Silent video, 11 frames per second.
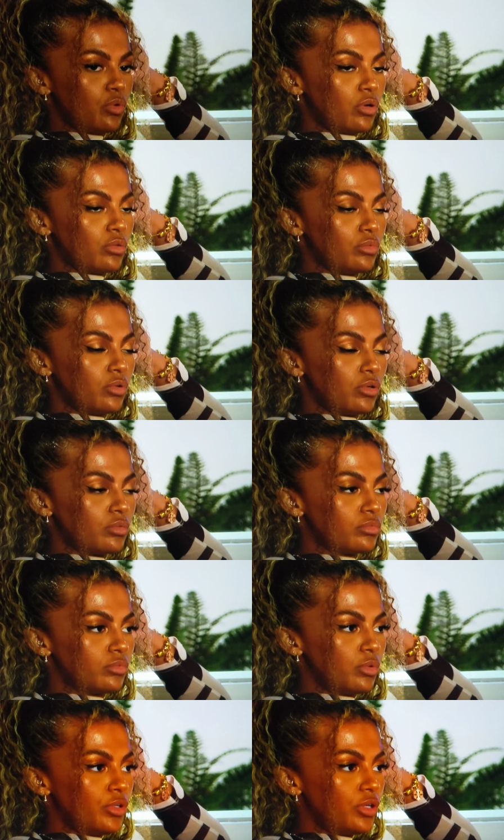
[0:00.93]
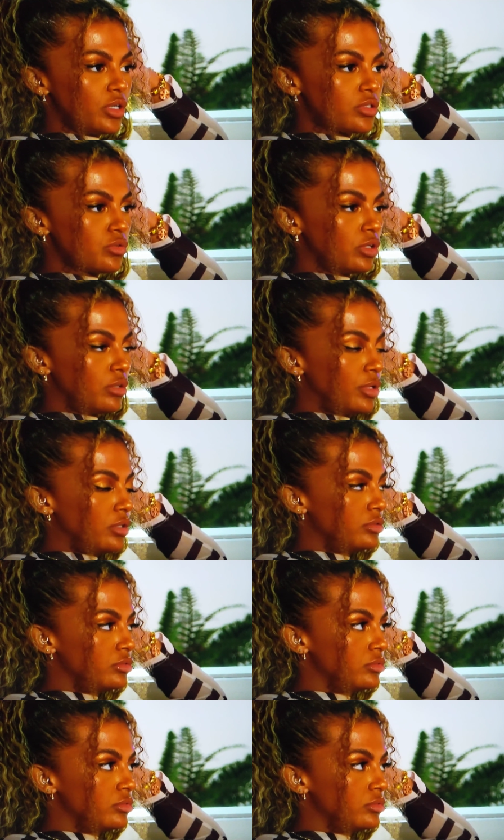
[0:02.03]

what what what were you guys talking about?